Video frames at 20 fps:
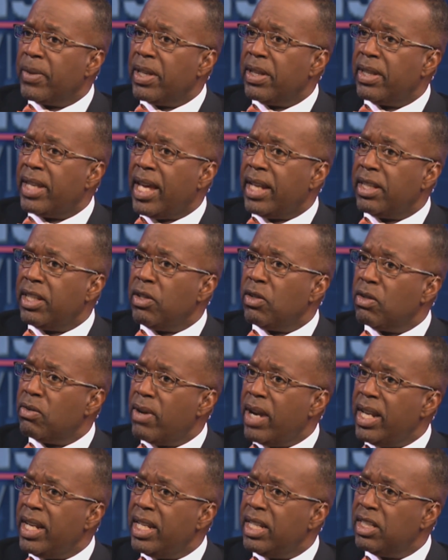that the
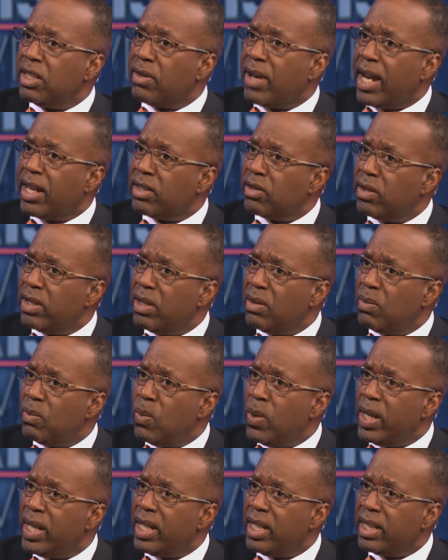Ukrainians are actually
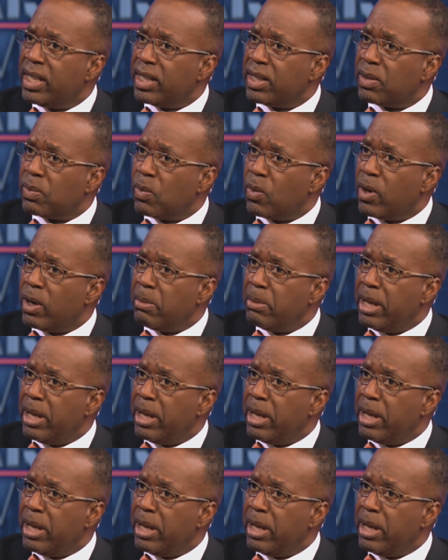winning this war.